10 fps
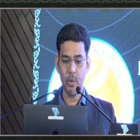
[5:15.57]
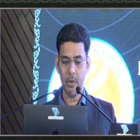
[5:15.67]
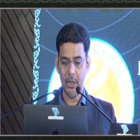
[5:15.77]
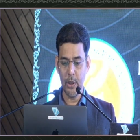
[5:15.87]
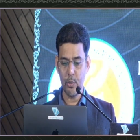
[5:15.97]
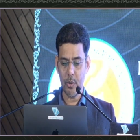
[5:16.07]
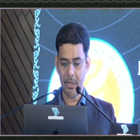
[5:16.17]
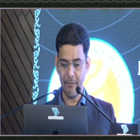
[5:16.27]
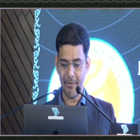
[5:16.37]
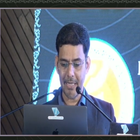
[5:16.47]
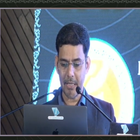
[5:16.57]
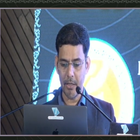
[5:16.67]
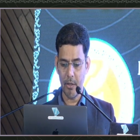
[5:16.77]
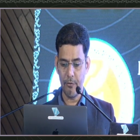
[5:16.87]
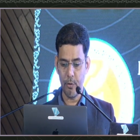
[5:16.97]
They use
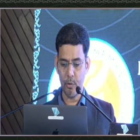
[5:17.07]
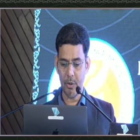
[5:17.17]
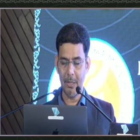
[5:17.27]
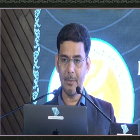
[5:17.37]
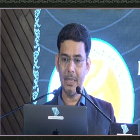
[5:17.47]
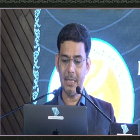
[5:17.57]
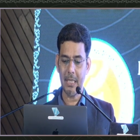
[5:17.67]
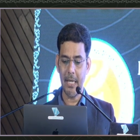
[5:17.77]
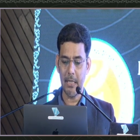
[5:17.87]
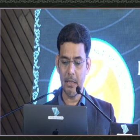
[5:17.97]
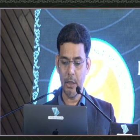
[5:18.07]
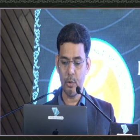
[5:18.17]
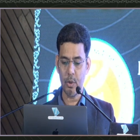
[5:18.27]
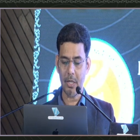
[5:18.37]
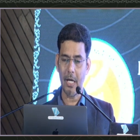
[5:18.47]
simvastatin for 3 months and they
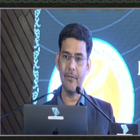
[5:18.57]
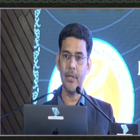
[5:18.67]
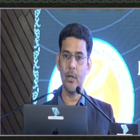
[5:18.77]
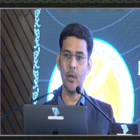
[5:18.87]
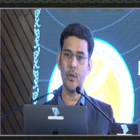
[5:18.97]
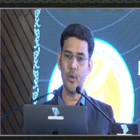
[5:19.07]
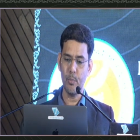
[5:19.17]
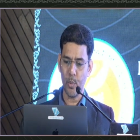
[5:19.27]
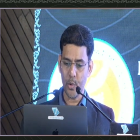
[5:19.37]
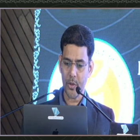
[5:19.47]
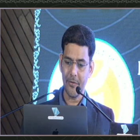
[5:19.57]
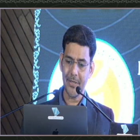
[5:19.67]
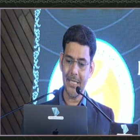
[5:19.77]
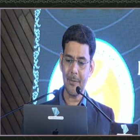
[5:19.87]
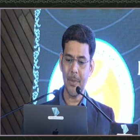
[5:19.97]
use carvedilol. So most of
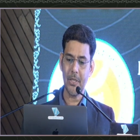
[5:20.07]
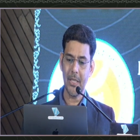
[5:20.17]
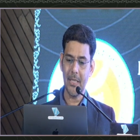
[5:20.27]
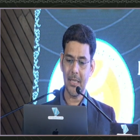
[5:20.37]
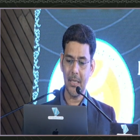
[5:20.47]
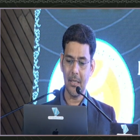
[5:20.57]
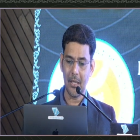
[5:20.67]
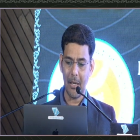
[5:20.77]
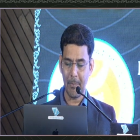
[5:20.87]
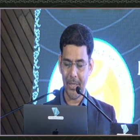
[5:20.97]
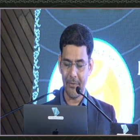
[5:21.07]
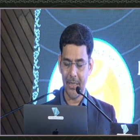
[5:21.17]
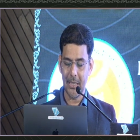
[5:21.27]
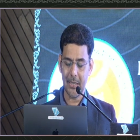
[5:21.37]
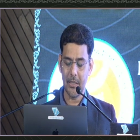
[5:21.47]
these patients in upper
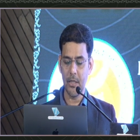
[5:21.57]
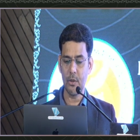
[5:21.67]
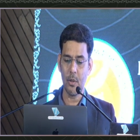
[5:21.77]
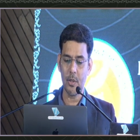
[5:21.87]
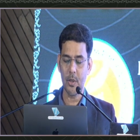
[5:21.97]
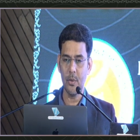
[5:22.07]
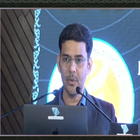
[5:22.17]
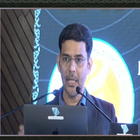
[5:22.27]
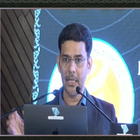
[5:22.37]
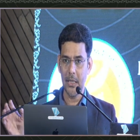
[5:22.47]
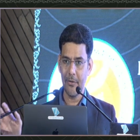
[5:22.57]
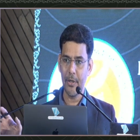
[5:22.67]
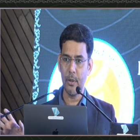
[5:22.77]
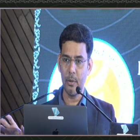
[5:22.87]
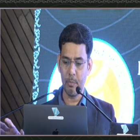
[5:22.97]
one studies also, they
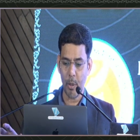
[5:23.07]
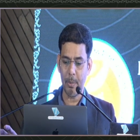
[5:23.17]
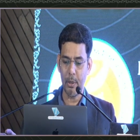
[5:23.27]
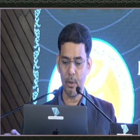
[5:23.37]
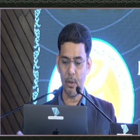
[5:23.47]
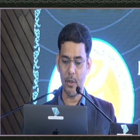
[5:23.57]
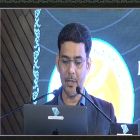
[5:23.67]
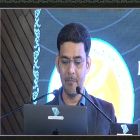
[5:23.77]
were on propranolol.